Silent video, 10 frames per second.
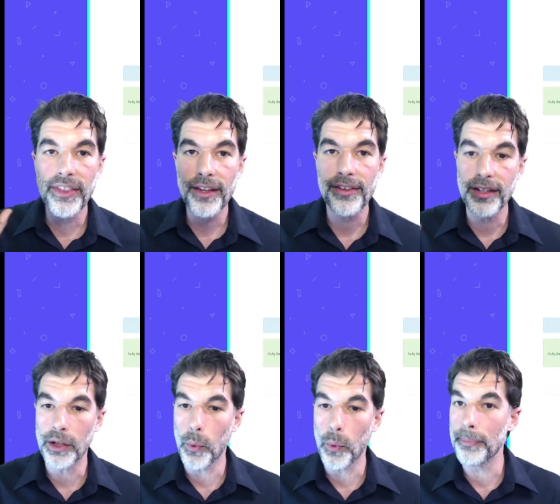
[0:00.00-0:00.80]
this
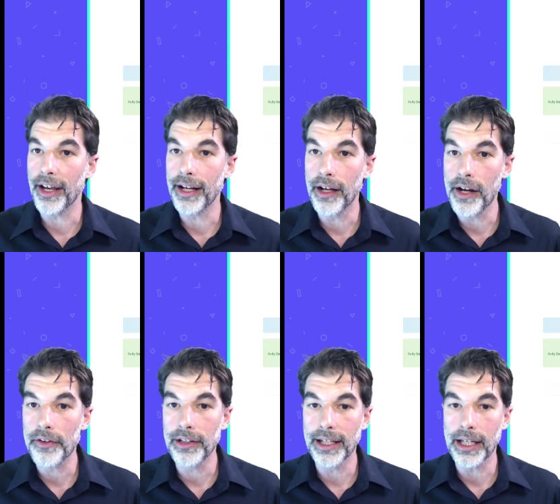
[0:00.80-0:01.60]
neat website,
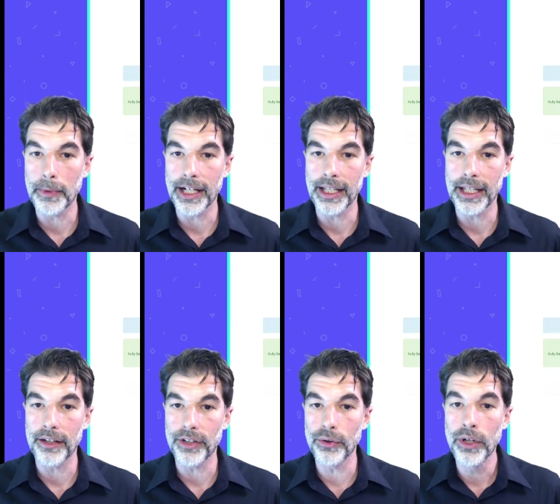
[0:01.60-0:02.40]
another link I'm going to
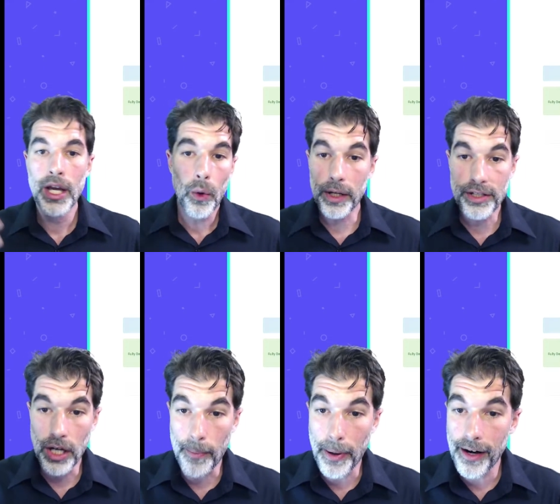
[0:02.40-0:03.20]
give you, which
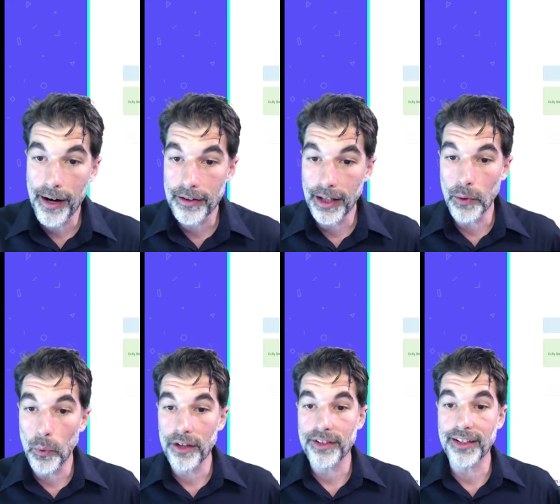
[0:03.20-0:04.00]
apparently
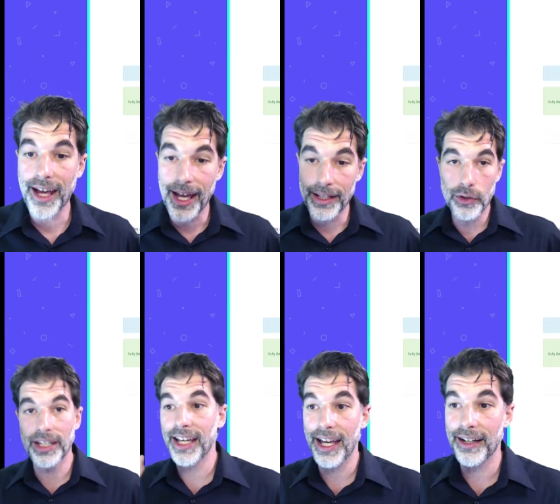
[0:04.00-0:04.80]
once a day you
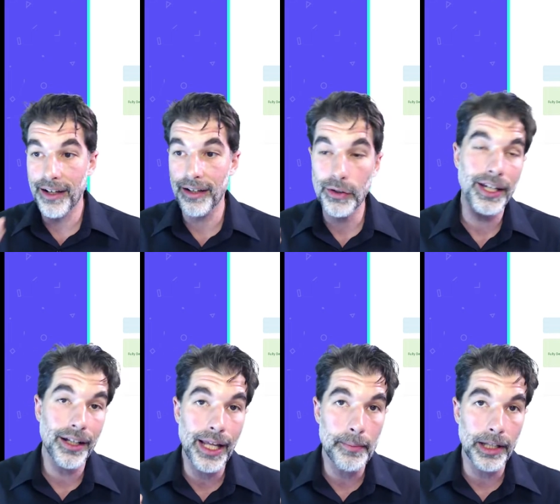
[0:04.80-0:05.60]
can
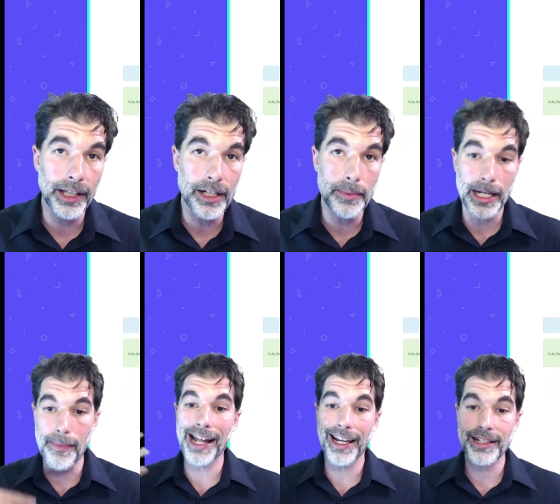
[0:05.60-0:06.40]
claim a little bit of
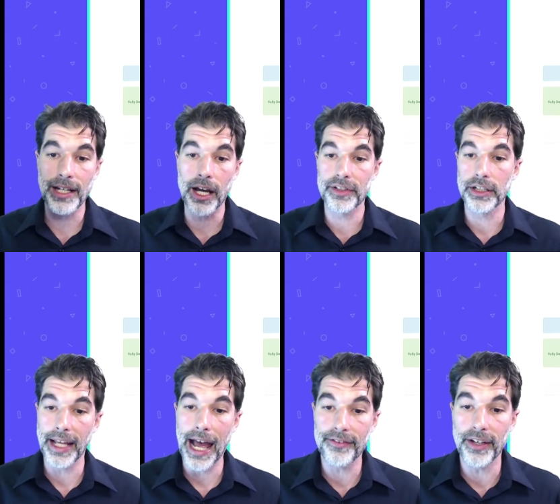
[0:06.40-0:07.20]
Matic to cover
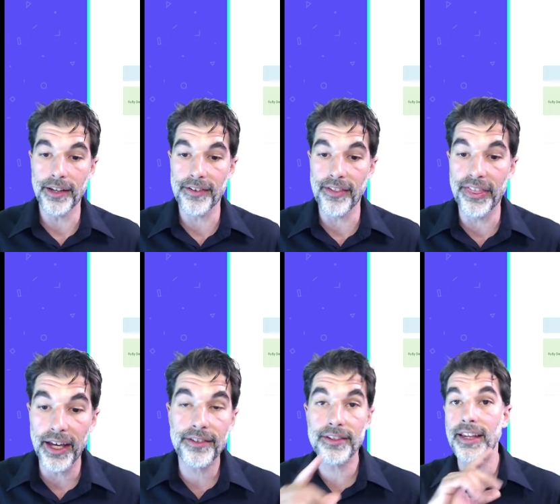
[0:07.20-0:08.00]
gas fees. And
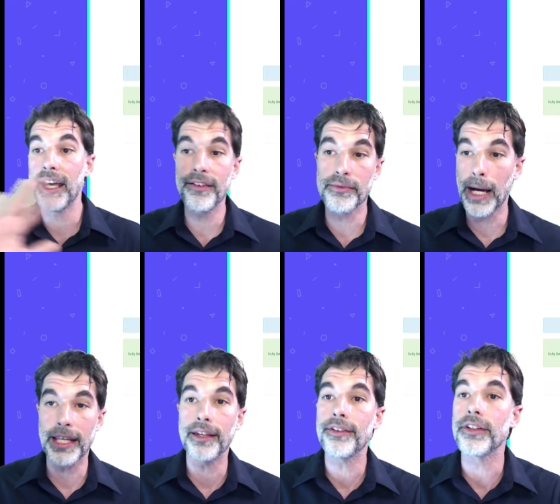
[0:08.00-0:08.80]
this saved my
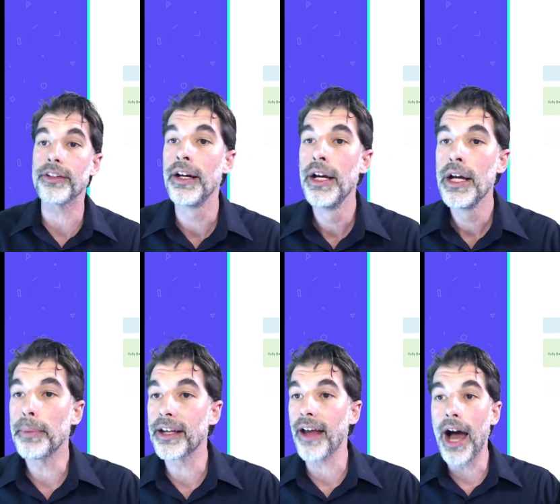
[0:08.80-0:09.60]
keister
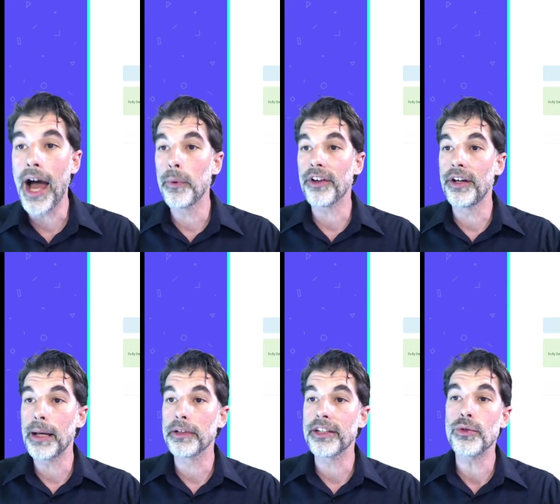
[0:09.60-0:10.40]
because I was
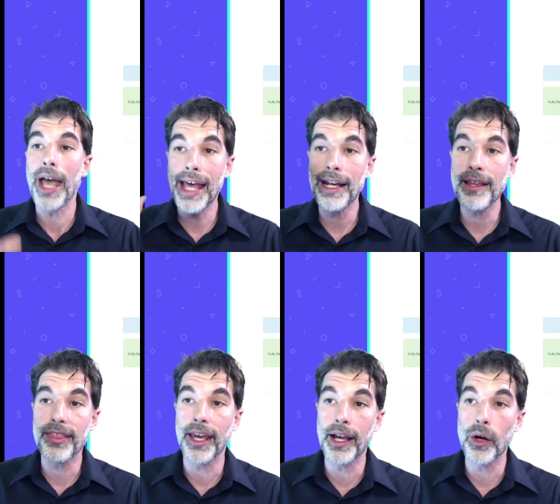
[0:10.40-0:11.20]
unable to do
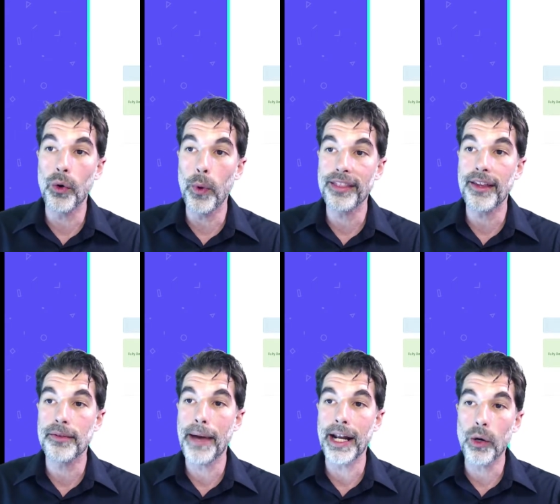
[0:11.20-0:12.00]
anything with this
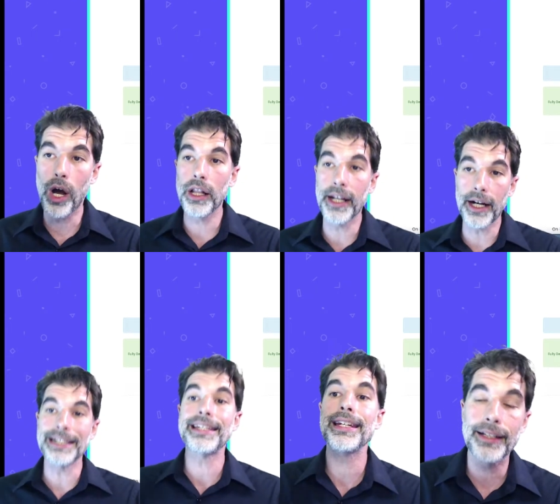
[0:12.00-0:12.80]
Matic wallet
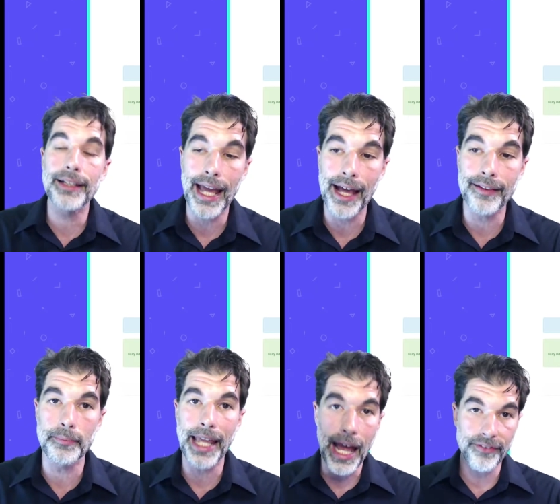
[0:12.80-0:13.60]
until I had some
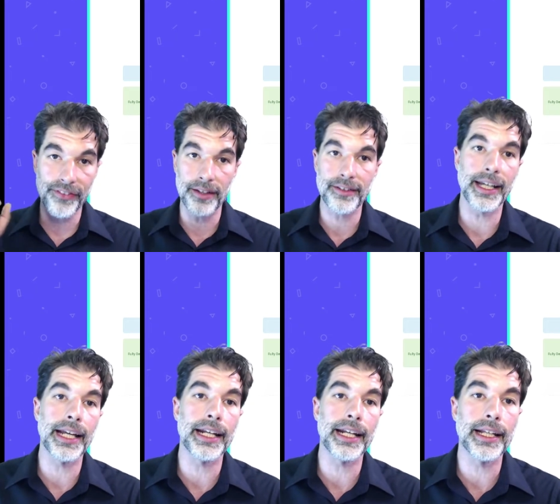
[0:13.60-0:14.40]
gas fees to
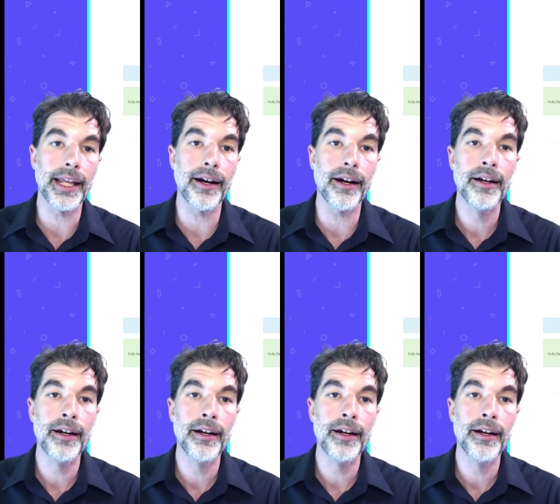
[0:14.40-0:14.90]
get it in there.